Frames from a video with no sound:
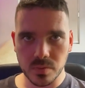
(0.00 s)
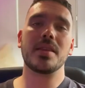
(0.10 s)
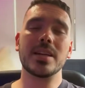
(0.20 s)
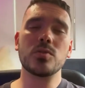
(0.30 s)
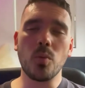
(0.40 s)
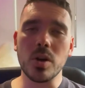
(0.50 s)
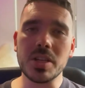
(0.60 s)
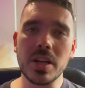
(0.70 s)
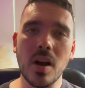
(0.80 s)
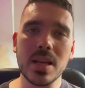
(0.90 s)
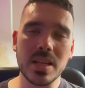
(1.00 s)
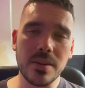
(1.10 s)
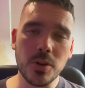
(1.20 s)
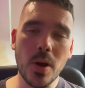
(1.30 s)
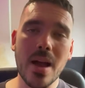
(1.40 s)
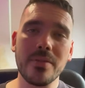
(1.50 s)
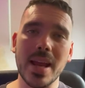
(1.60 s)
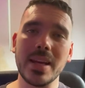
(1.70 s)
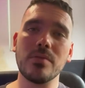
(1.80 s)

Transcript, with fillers: Thanks for watching, guys. If you have any